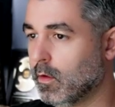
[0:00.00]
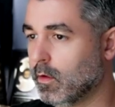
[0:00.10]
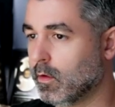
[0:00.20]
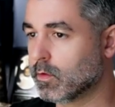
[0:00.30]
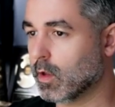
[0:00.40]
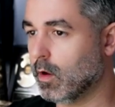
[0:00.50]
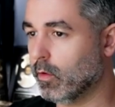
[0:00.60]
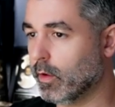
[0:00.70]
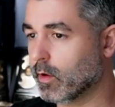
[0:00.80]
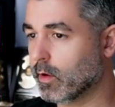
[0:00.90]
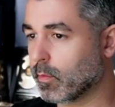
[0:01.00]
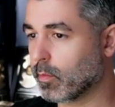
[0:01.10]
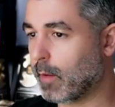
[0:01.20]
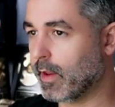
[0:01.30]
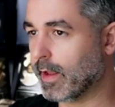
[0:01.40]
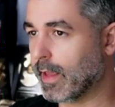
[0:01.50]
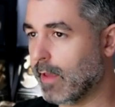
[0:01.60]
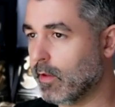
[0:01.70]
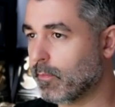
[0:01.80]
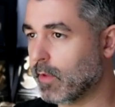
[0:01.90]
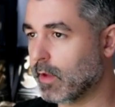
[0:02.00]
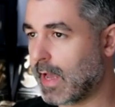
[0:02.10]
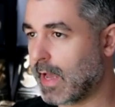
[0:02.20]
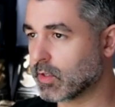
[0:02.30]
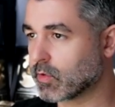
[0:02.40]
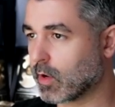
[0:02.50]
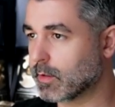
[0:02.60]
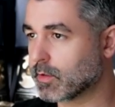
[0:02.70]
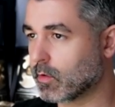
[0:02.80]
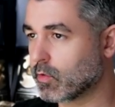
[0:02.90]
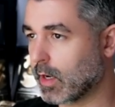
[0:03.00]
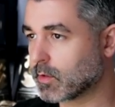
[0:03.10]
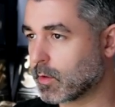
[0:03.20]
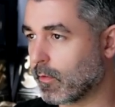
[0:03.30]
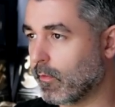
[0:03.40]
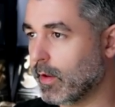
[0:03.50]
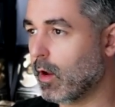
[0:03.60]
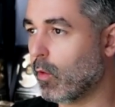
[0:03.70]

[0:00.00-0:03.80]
So here's the prompt that I gave it. Attach this transcript from a video.